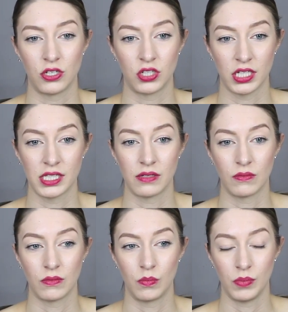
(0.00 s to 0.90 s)
just
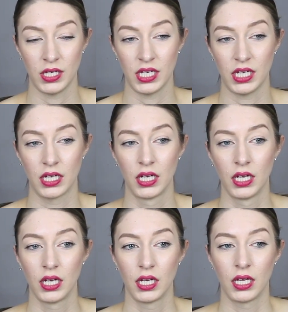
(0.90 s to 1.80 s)
be
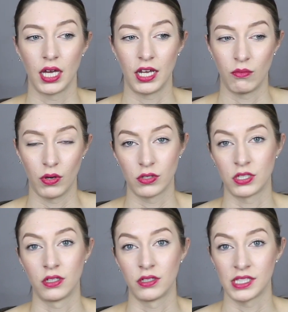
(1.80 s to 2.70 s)
an
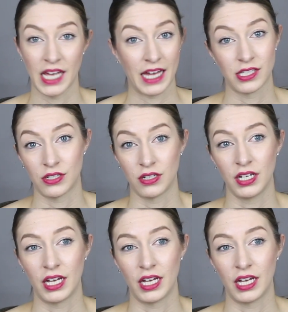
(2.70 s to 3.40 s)
emotional disaster,